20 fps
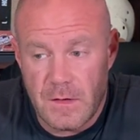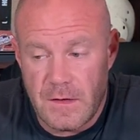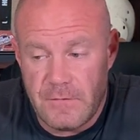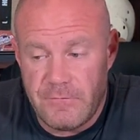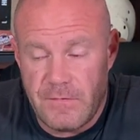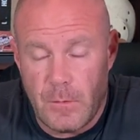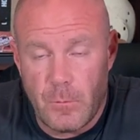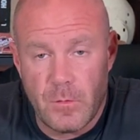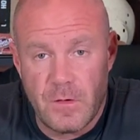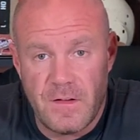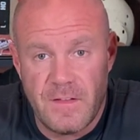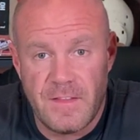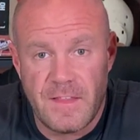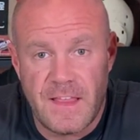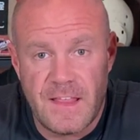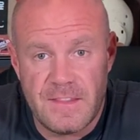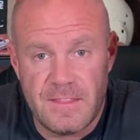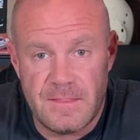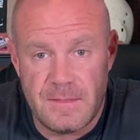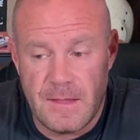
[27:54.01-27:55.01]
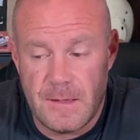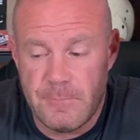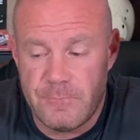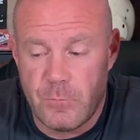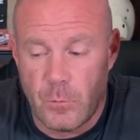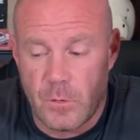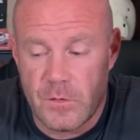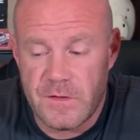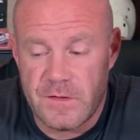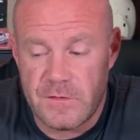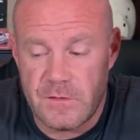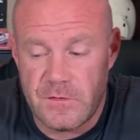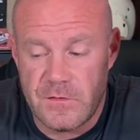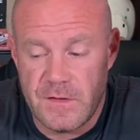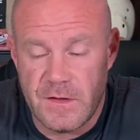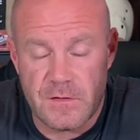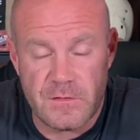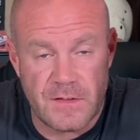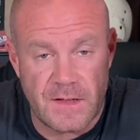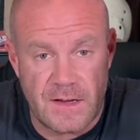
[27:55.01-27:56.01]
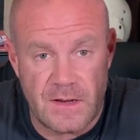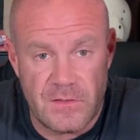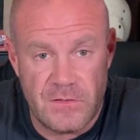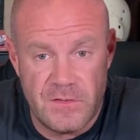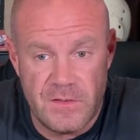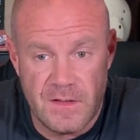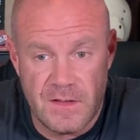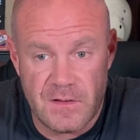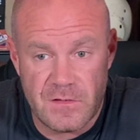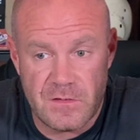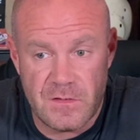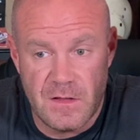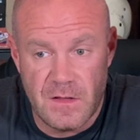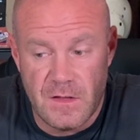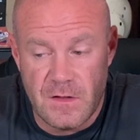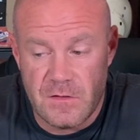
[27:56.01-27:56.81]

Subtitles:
if I wanted to get them 4 sets of 6, I got a 6.